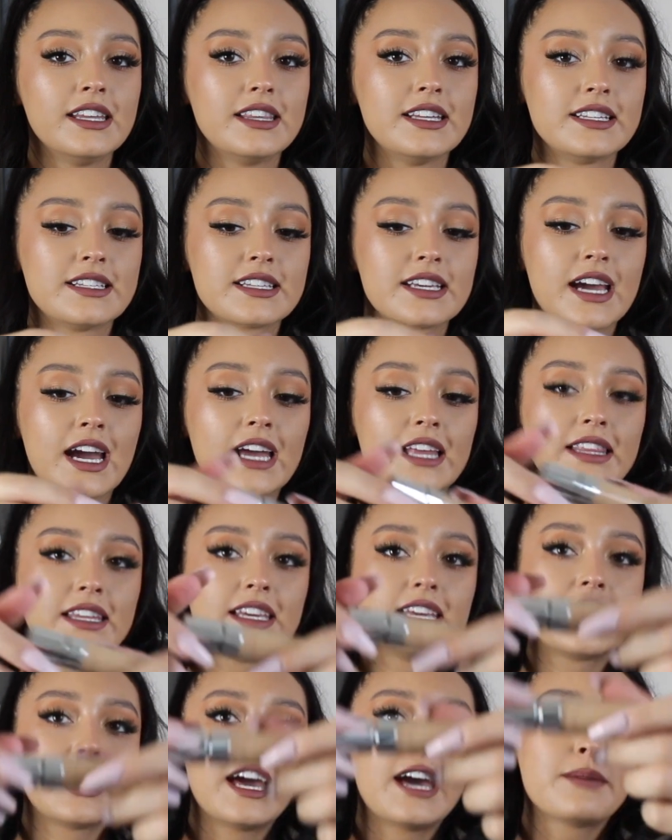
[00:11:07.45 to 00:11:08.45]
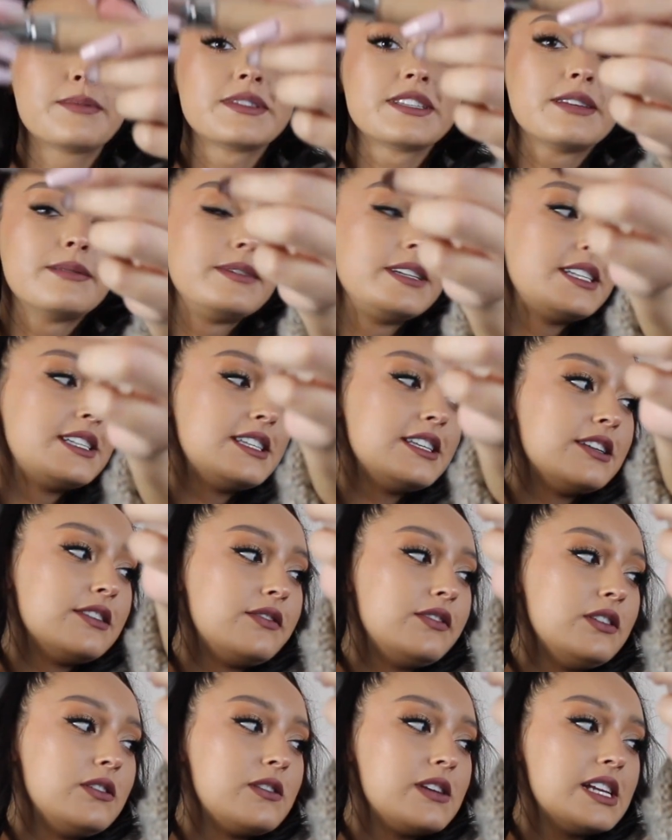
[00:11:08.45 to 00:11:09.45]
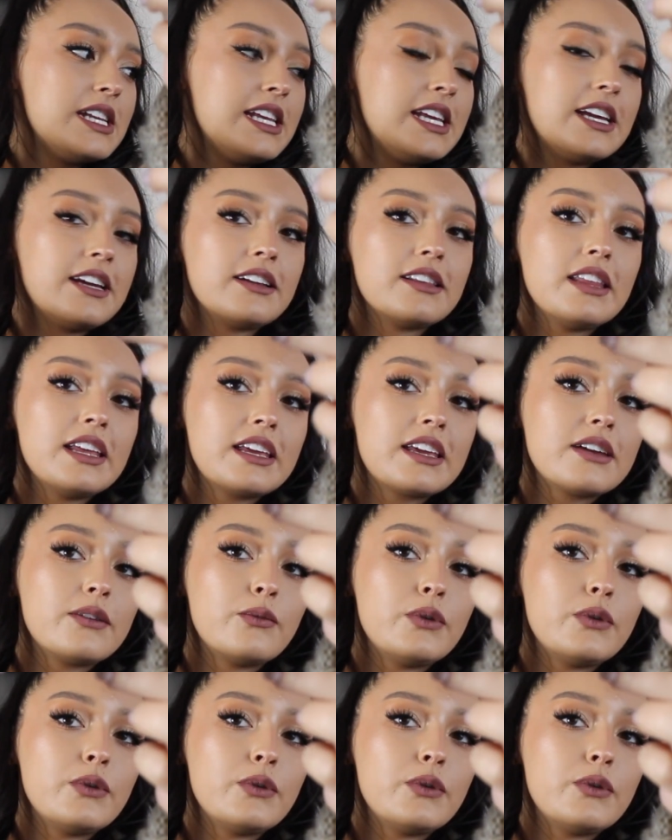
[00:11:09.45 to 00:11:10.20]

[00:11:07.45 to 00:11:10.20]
these Kylie caps. Let me see if you can hear. Like